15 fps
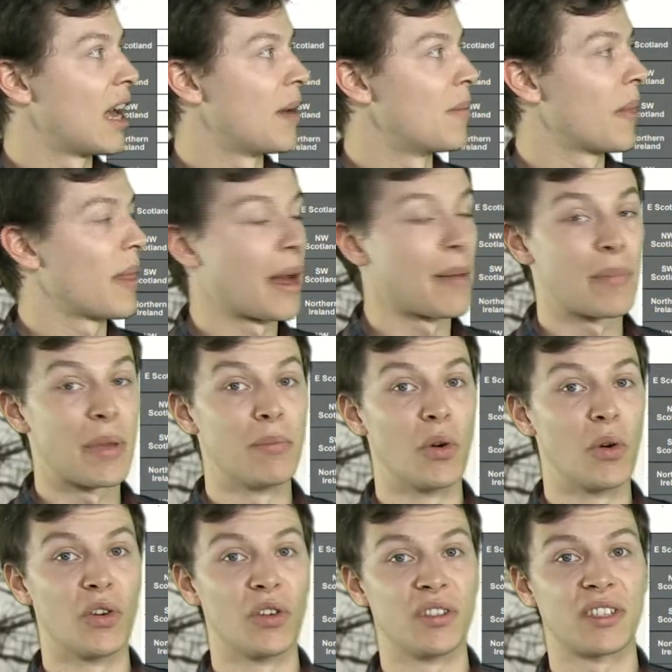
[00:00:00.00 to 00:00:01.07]
that bit
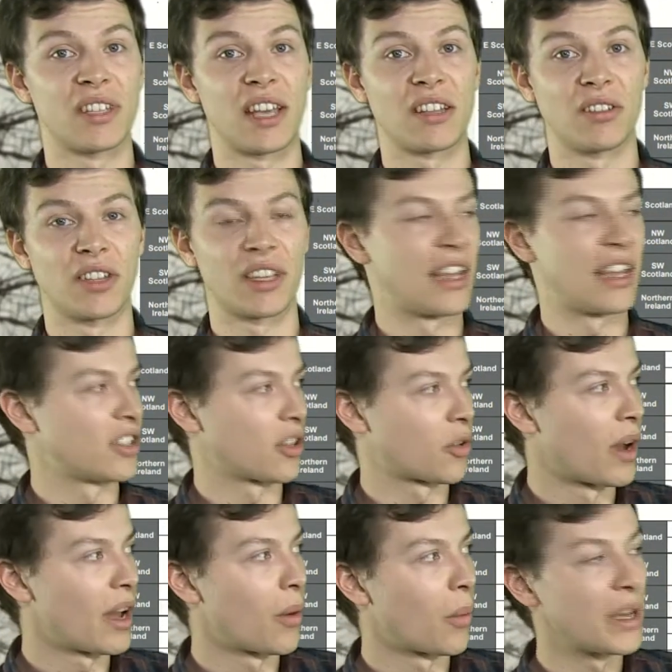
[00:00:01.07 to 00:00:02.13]
more unsettled again. So
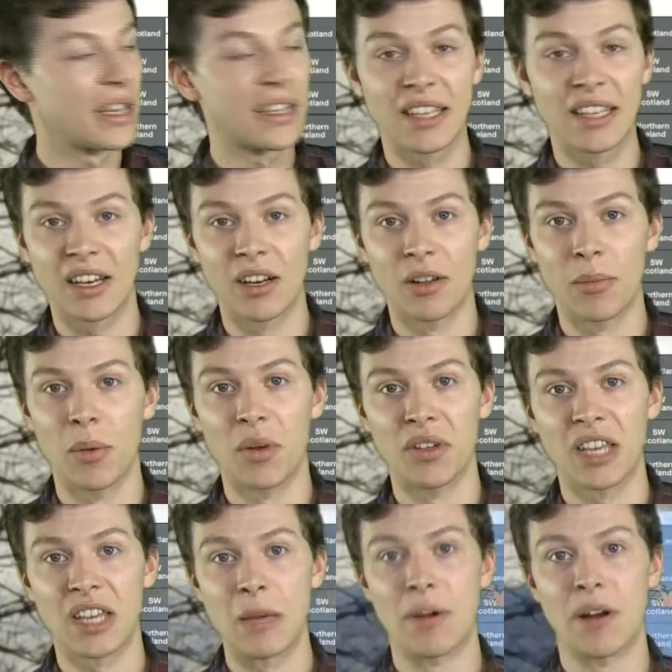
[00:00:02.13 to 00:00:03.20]
quite a weak signal, but one
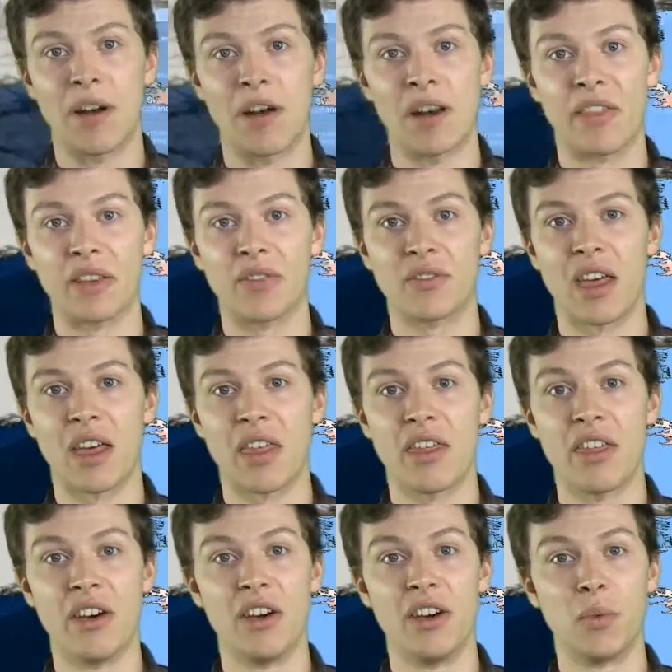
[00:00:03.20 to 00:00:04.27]
to keep an eye on, I think, for that
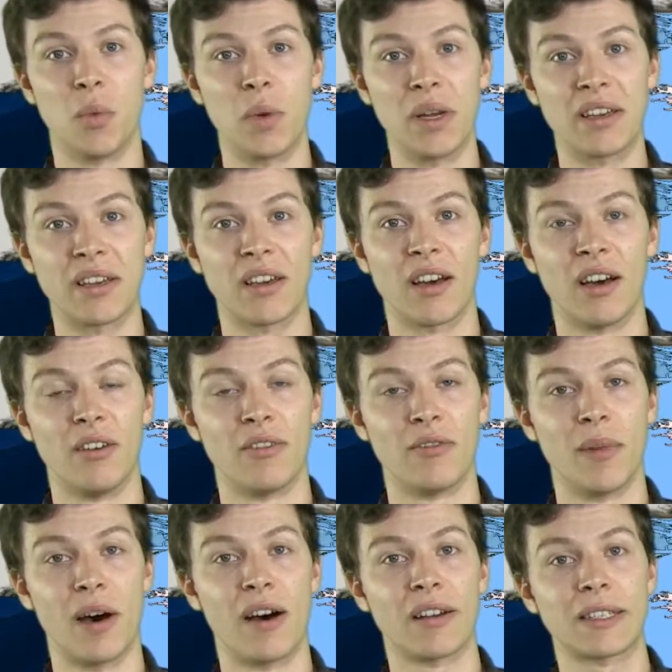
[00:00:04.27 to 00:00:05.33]
third week of
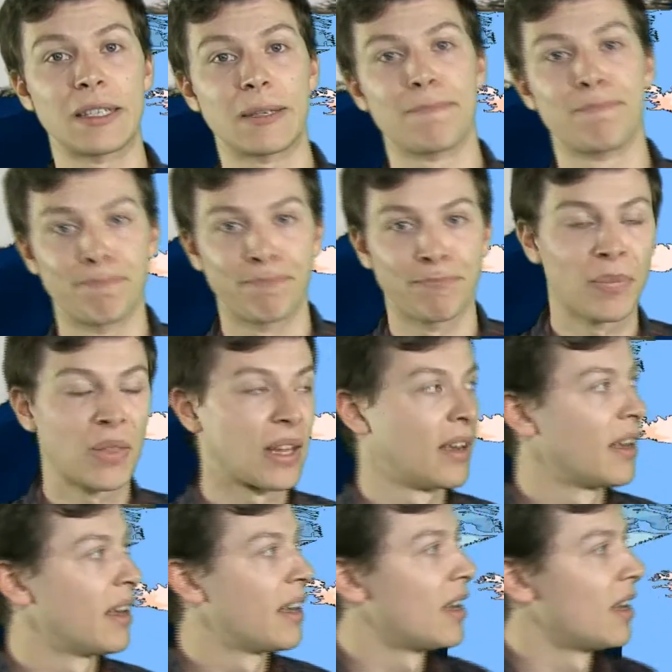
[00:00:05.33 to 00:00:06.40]
March.
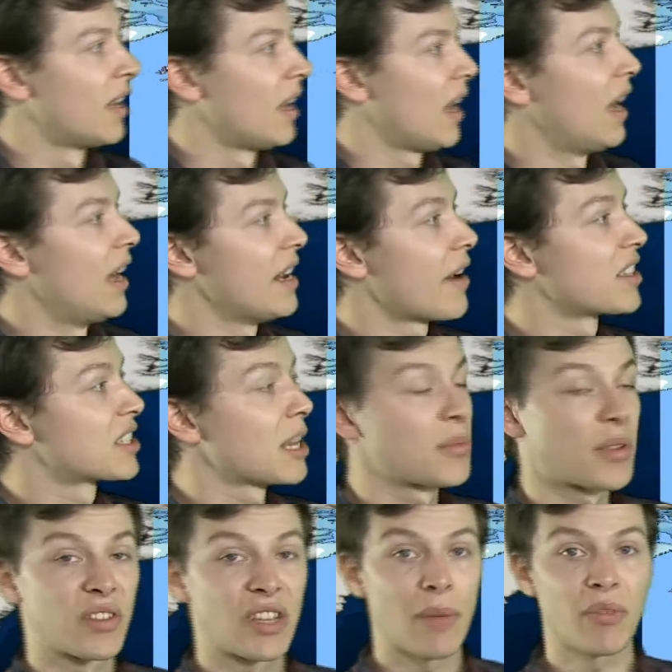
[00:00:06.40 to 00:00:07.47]
Now, in terms
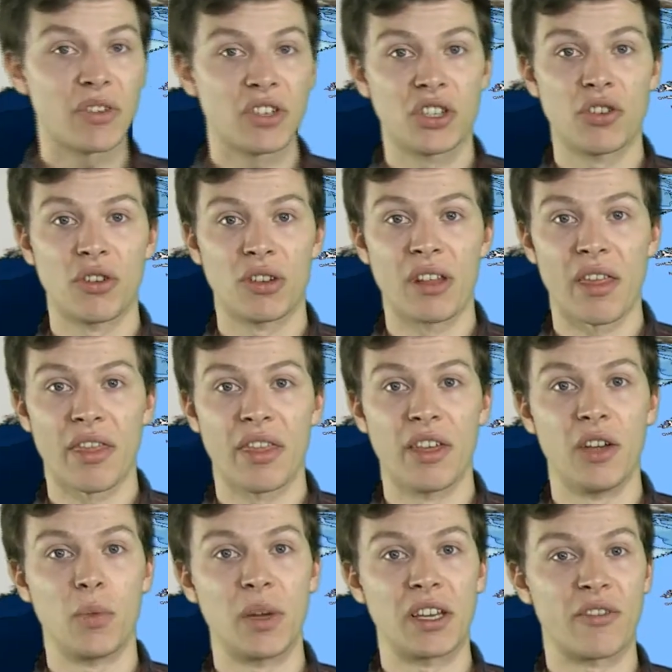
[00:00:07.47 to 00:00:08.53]
of temperatures during that
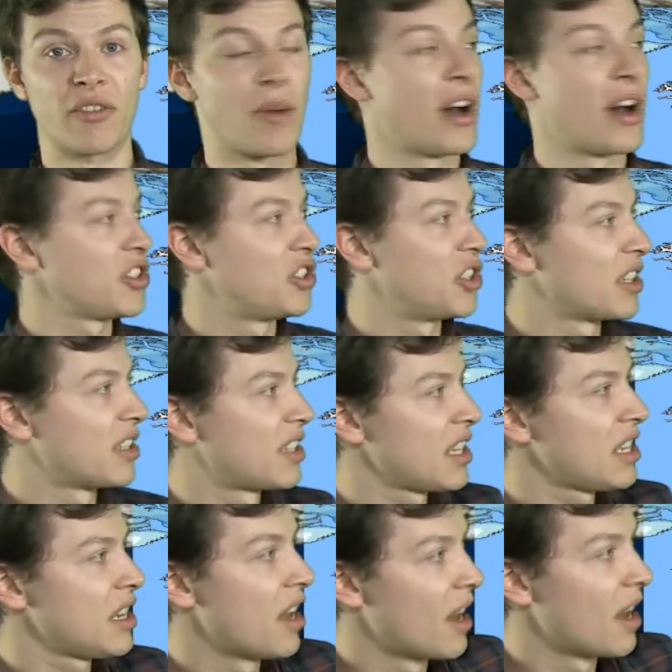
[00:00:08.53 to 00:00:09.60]
third week of March, you can
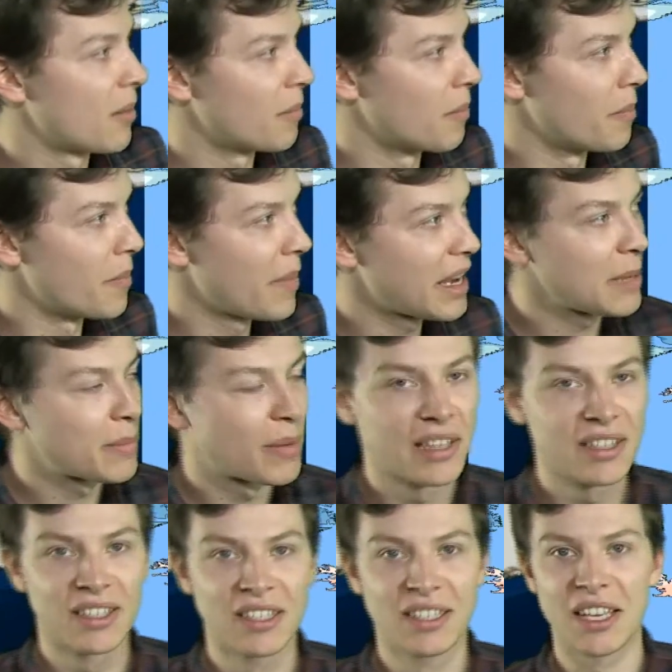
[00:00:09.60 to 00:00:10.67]
see many
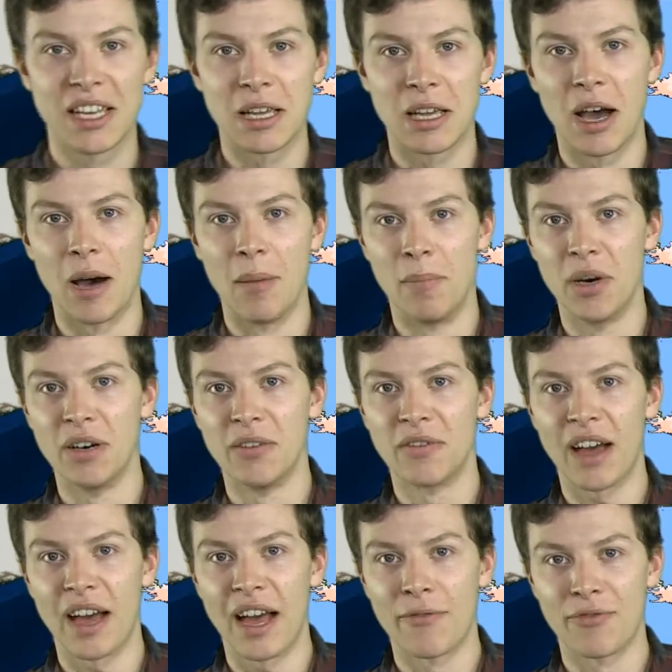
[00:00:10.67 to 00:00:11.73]
places seeing above
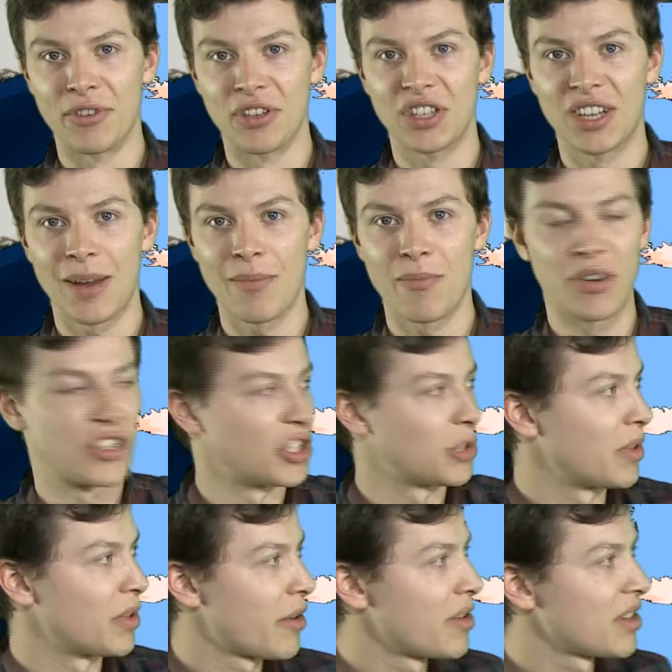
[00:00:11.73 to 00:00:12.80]
average temperatures,
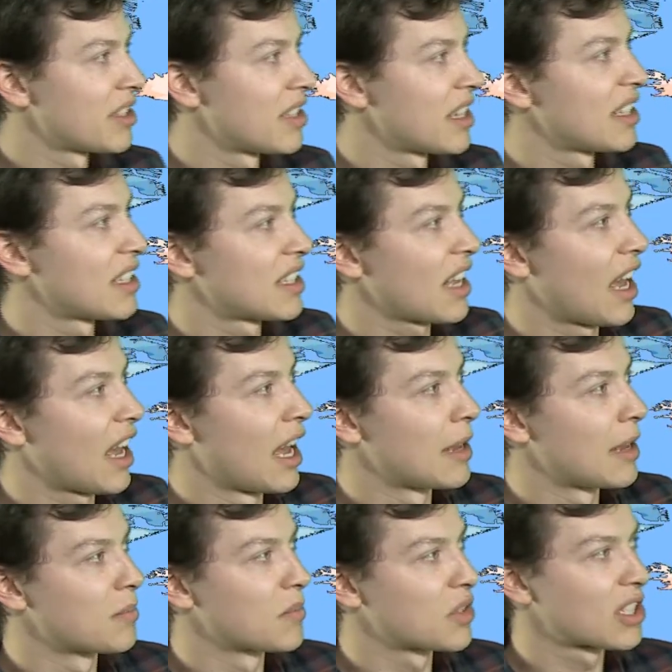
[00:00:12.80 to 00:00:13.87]
but there is this
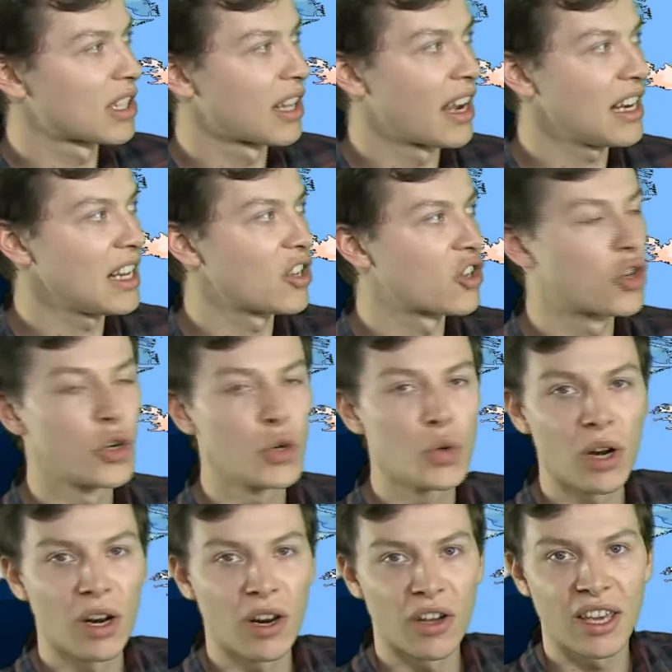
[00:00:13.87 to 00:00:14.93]
slightly
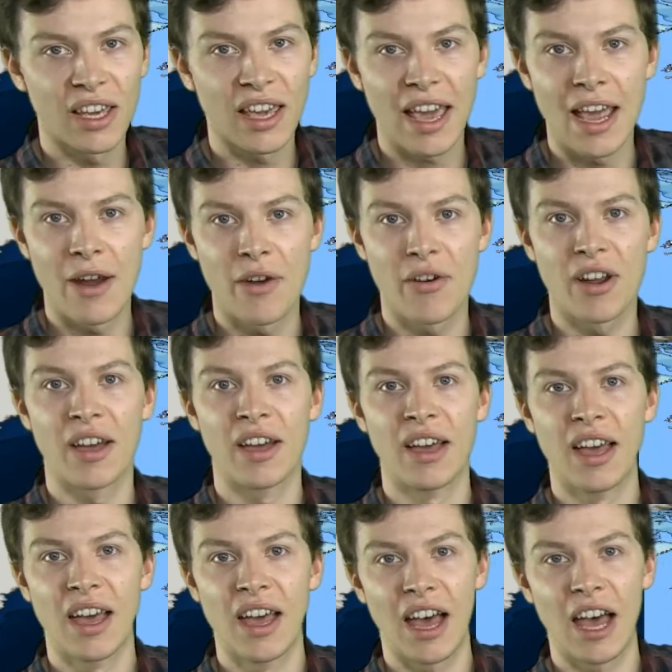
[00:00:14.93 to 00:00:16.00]
cooler looking area
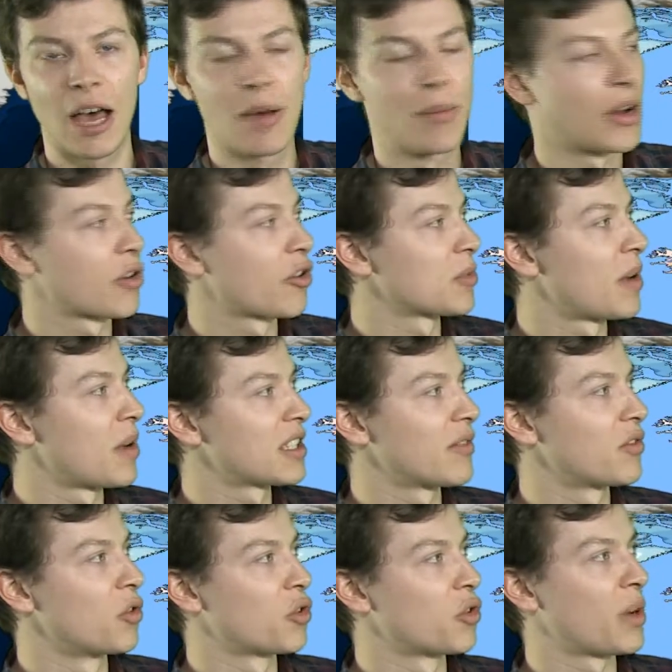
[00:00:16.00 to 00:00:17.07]
across parts of
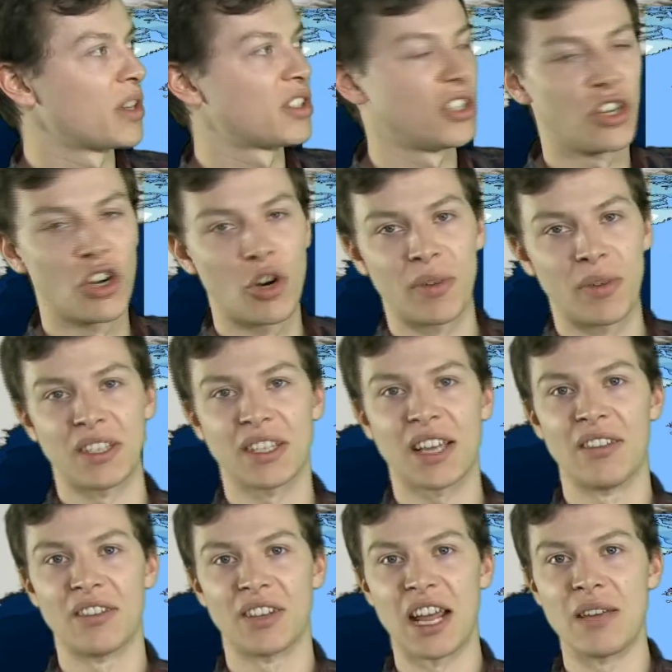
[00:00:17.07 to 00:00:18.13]
northwestern Europe and
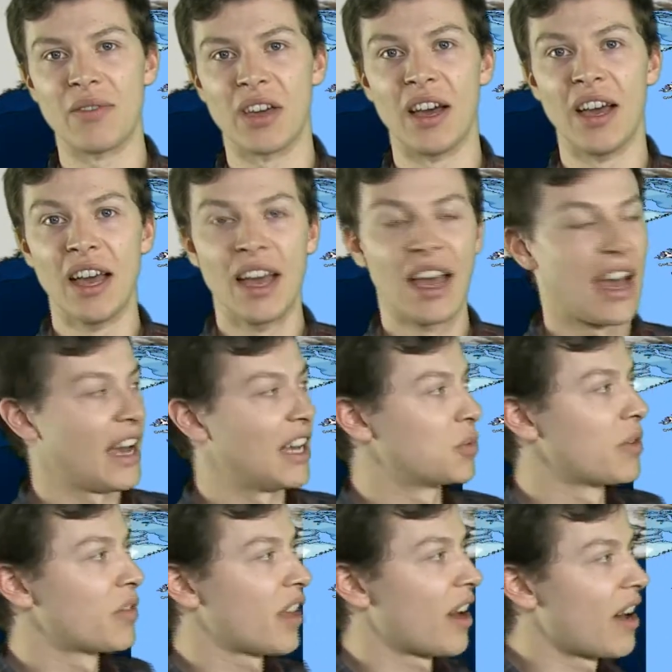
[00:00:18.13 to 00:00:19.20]
Scandinavia, as
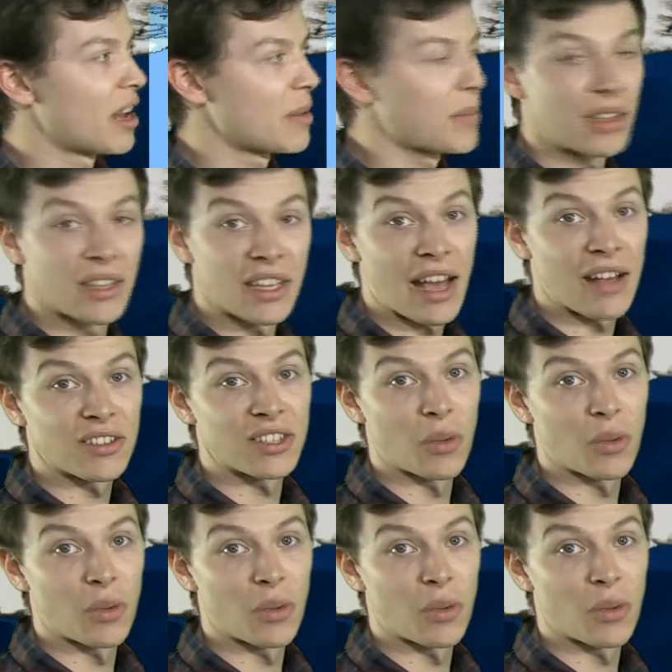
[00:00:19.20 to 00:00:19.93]
with the high building out to the